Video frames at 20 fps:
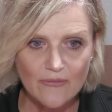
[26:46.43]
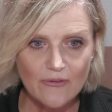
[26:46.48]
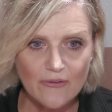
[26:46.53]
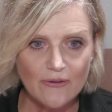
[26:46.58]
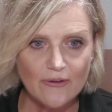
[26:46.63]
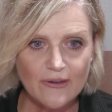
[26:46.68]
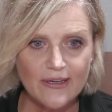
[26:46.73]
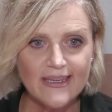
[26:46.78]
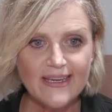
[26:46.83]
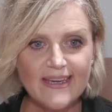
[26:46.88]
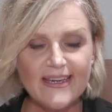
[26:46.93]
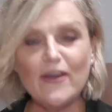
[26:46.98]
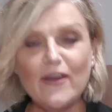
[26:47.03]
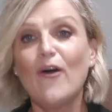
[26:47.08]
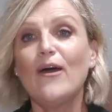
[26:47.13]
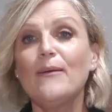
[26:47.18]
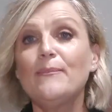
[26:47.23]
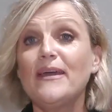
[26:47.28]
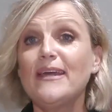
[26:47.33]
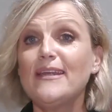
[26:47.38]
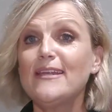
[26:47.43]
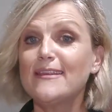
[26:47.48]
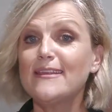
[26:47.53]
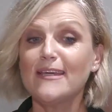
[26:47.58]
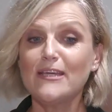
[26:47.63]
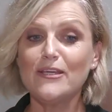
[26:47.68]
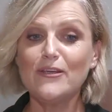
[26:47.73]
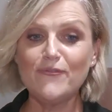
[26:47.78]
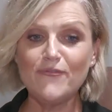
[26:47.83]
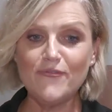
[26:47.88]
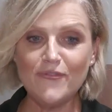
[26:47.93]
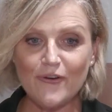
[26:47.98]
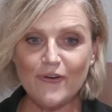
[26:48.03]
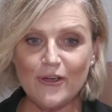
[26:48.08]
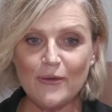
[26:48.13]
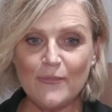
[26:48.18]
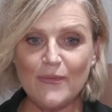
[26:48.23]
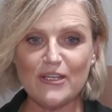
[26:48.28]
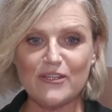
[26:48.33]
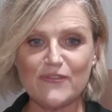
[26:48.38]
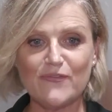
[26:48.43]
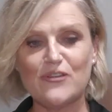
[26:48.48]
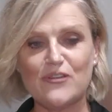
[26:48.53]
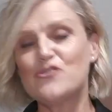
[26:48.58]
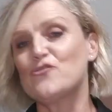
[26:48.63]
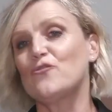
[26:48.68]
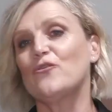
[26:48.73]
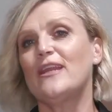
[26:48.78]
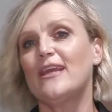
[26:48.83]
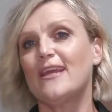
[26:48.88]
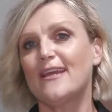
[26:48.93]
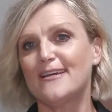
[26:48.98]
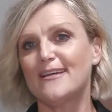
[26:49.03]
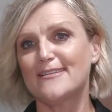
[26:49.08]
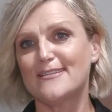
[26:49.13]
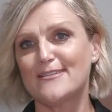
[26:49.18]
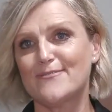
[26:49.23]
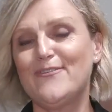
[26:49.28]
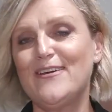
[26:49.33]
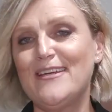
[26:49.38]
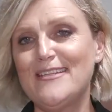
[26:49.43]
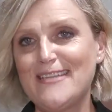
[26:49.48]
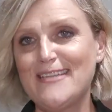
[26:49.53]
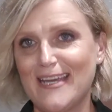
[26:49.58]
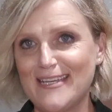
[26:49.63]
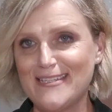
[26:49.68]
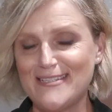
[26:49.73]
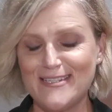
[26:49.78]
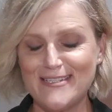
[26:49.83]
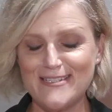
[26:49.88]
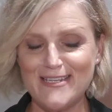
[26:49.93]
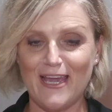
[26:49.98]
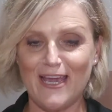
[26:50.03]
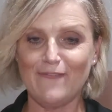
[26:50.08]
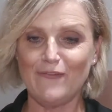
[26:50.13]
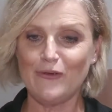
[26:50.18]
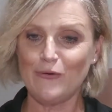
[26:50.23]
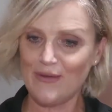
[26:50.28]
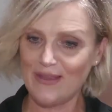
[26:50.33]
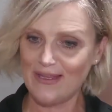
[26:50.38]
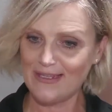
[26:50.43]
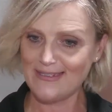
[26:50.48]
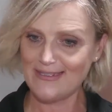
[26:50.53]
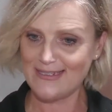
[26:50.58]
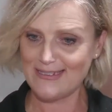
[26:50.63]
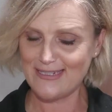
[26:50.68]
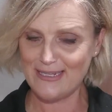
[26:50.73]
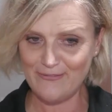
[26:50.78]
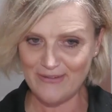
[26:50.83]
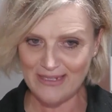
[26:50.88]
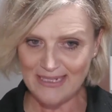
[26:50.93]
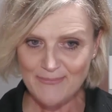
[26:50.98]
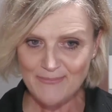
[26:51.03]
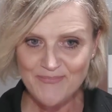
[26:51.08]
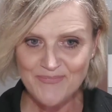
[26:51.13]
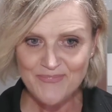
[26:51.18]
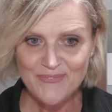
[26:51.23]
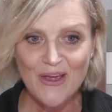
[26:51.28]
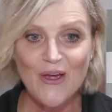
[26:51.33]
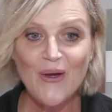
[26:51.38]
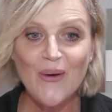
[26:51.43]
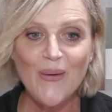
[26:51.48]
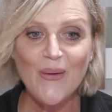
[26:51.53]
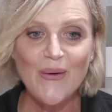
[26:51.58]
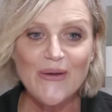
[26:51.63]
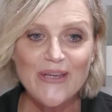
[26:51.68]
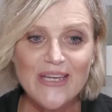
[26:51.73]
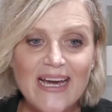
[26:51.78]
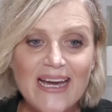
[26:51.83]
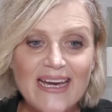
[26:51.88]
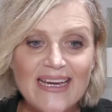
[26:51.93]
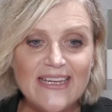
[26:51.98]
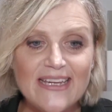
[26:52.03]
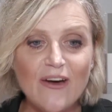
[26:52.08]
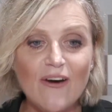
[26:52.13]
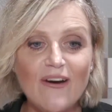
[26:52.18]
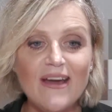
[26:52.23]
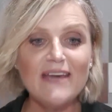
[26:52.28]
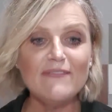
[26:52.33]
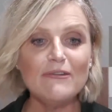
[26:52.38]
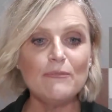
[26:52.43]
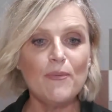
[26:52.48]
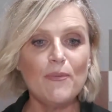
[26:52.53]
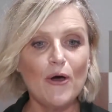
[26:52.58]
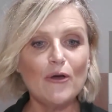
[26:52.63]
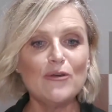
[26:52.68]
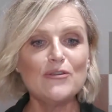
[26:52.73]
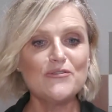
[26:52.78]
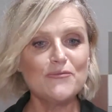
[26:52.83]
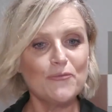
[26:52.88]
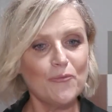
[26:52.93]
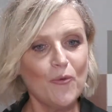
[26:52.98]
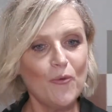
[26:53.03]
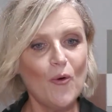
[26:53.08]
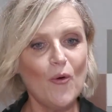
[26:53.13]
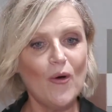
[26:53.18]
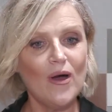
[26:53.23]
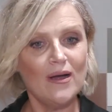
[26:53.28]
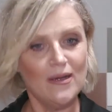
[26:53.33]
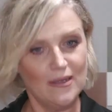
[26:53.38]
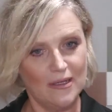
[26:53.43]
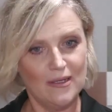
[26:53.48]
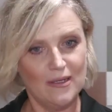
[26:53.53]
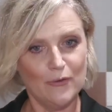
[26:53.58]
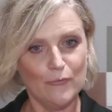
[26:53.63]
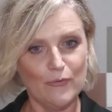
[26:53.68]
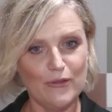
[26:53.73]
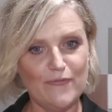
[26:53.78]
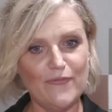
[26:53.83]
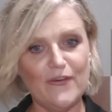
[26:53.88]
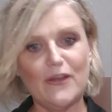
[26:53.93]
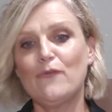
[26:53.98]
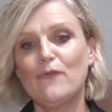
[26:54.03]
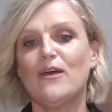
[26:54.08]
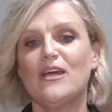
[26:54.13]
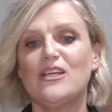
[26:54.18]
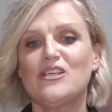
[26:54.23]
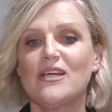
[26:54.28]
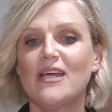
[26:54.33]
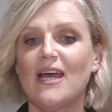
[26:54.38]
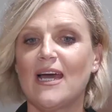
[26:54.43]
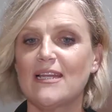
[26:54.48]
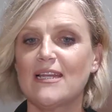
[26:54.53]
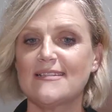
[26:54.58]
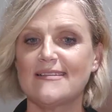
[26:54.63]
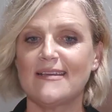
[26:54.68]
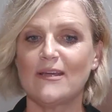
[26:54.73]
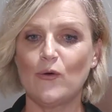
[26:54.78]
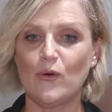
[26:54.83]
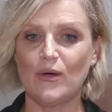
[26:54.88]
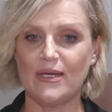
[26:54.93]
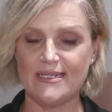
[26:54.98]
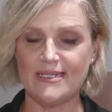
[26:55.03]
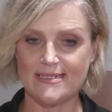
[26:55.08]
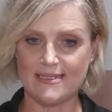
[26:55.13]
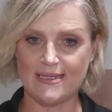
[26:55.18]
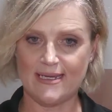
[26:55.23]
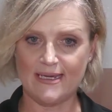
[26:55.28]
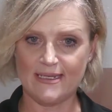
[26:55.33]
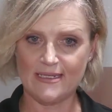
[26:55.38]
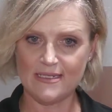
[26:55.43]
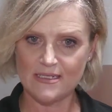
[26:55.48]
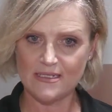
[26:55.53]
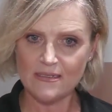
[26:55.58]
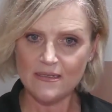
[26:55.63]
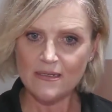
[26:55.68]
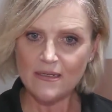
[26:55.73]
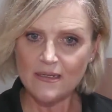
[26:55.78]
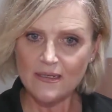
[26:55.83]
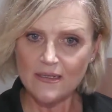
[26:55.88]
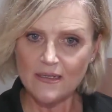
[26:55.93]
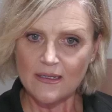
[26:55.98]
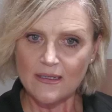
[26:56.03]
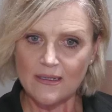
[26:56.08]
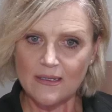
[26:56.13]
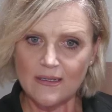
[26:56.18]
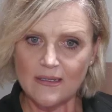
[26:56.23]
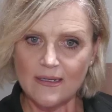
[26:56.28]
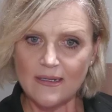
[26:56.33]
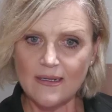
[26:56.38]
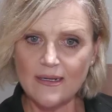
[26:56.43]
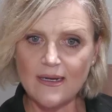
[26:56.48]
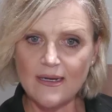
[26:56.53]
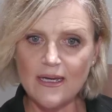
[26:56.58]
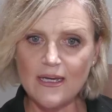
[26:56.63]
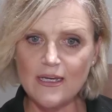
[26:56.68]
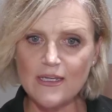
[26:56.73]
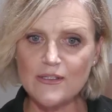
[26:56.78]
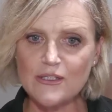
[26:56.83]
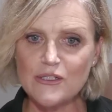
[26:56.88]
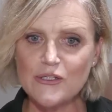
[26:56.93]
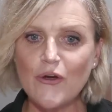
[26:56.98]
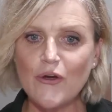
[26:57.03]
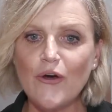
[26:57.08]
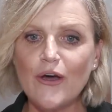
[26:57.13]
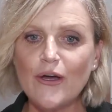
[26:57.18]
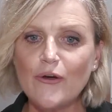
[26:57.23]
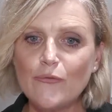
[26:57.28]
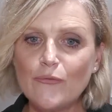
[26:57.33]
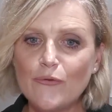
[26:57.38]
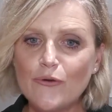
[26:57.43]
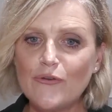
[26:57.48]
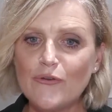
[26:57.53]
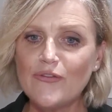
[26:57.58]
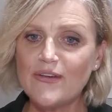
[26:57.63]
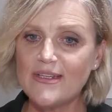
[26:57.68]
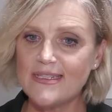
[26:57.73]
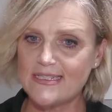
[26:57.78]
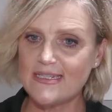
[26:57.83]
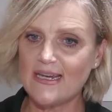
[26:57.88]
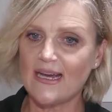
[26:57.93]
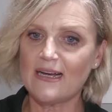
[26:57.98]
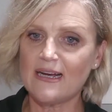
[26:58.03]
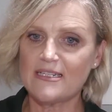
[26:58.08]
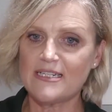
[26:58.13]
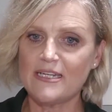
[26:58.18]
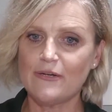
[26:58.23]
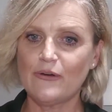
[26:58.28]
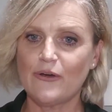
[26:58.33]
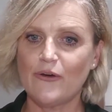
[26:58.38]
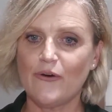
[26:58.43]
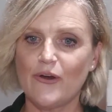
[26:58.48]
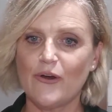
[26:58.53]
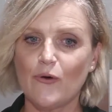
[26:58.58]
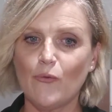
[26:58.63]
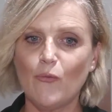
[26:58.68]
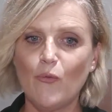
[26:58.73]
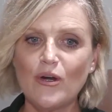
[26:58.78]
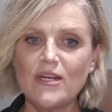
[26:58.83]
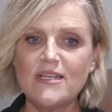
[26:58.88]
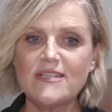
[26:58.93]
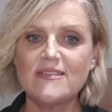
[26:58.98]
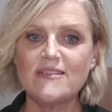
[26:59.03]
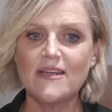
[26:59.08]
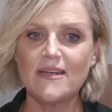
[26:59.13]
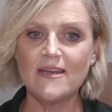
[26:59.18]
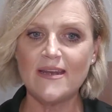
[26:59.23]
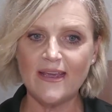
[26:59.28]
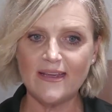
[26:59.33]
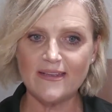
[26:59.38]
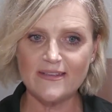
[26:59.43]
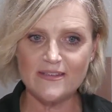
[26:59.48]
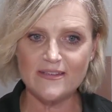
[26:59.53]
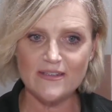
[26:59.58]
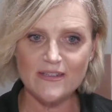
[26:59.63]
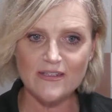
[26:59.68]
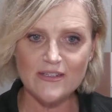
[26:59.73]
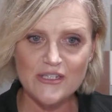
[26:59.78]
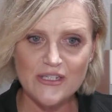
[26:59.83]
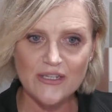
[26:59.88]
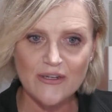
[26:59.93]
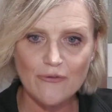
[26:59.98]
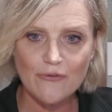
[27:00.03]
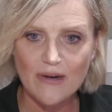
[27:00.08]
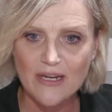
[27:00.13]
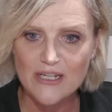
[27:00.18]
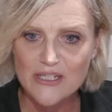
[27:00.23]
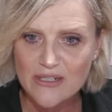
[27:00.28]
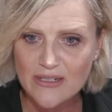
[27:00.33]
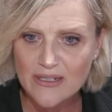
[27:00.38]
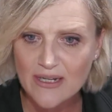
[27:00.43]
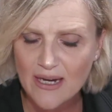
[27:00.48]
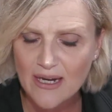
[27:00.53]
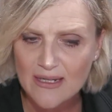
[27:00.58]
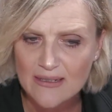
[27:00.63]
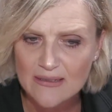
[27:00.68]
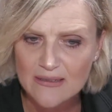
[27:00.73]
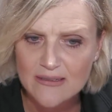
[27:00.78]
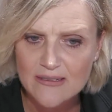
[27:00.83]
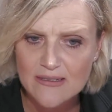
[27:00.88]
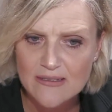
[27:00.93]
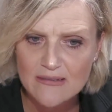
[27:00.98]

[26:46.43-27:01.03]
Okay, hi Peter, thank you very much for joining us. Fantastic to have you with us this evening. Okay, I have a post-war with Federation colours in Queensland. The tile roof is dark terracotta. What is the next generation colours?